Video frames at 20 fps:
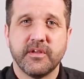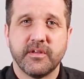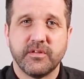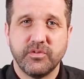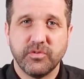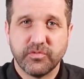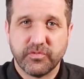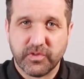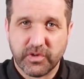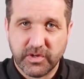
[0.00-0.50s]

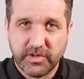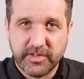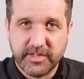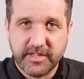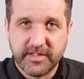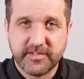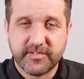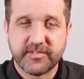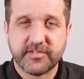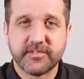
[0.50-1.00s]
You've learned
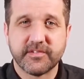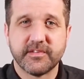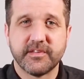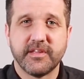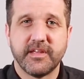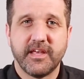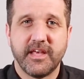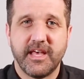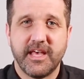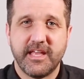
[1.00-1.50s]
this,
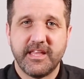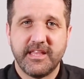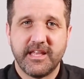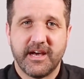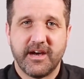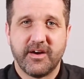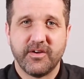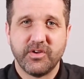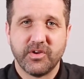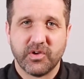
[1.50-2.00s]
and
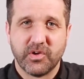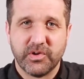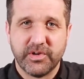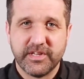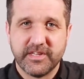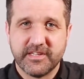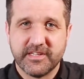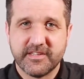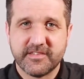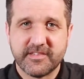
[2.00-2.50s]
now you're
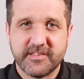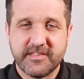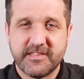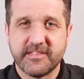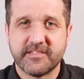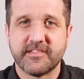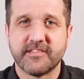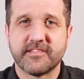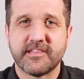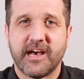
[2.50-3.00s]
learning this, and
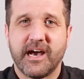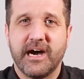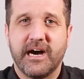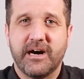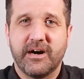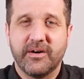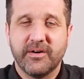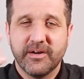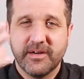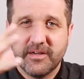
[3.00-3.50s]
this is
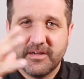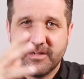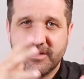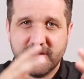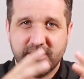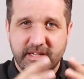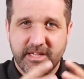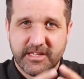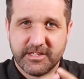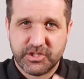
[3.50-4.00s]
how
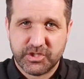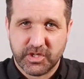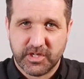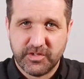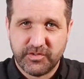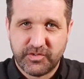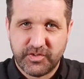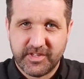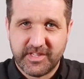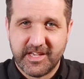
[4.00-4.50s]
it
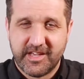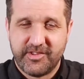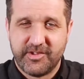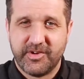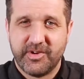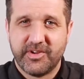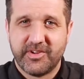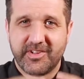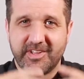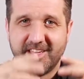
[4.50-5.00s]
joins
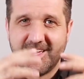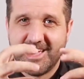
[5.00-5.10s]
together,